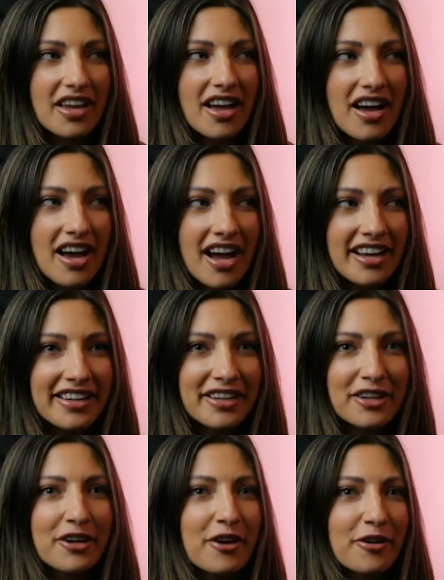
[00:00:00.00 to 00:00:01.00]
I didn't
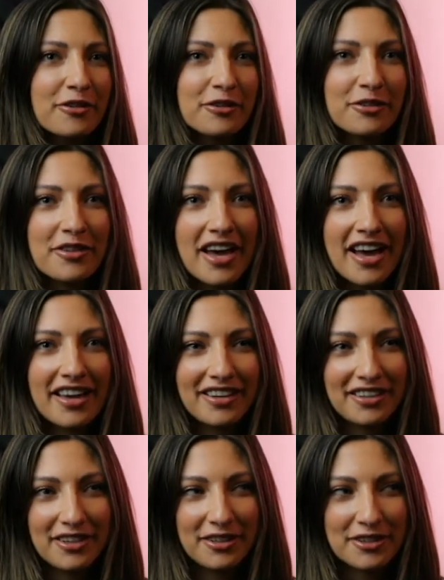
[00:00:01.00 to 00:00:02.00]
go through that,
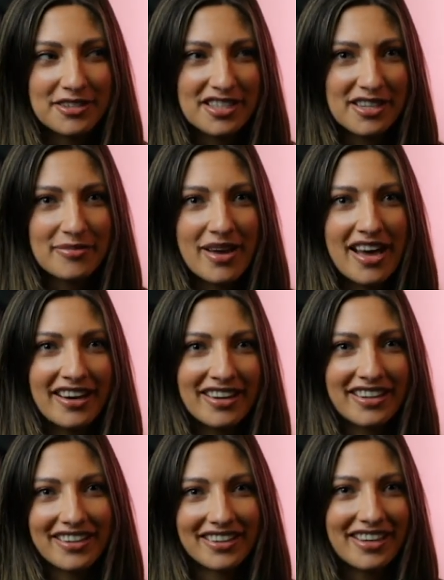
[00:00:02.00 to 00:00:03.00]
cinematic
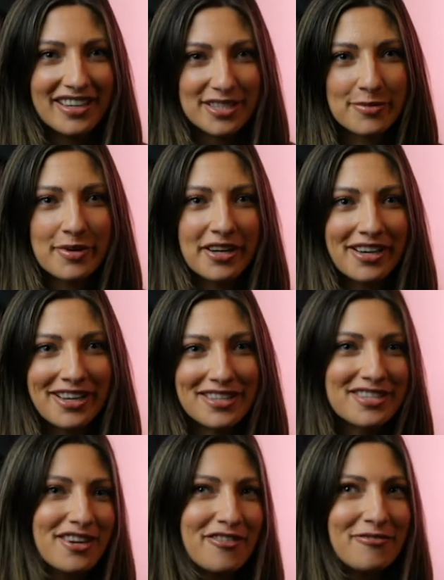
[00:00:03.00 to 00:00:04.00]
experience
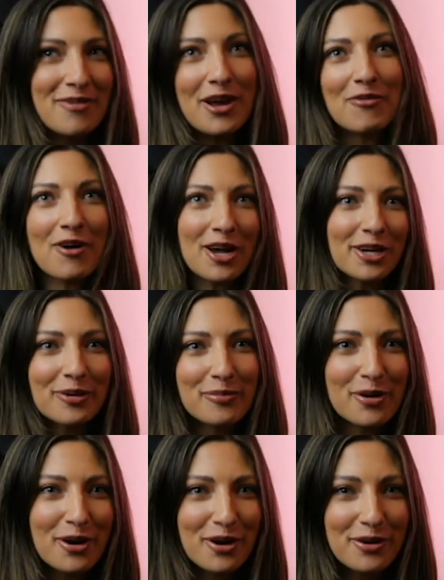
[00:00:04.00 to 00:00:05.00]
of my water
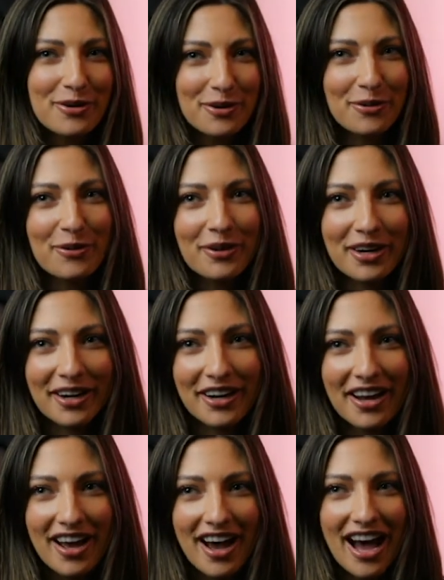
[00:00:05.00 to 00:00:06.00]
broke or
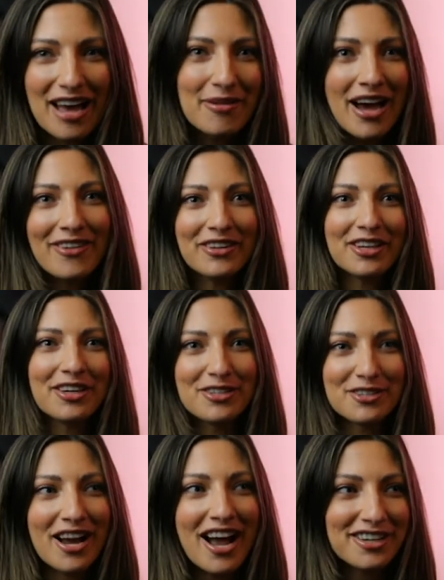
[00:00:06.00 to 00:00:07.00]
I'm having
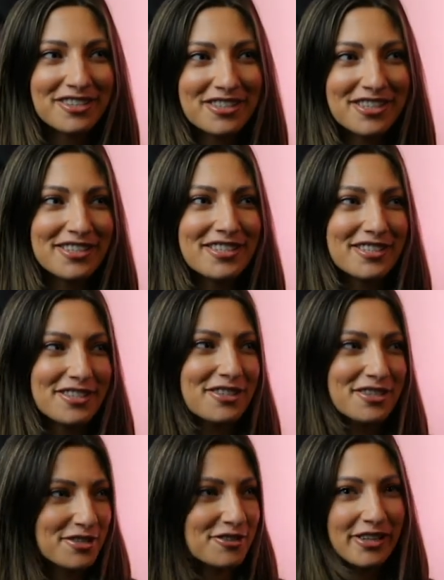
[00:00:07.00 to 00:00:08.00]
contractions and you're
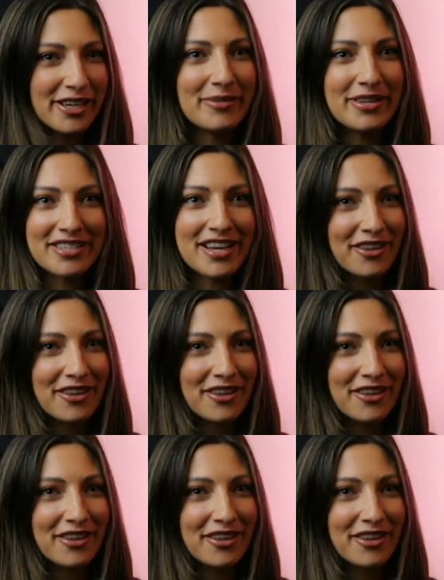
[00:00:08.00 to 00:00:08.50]
screaming down the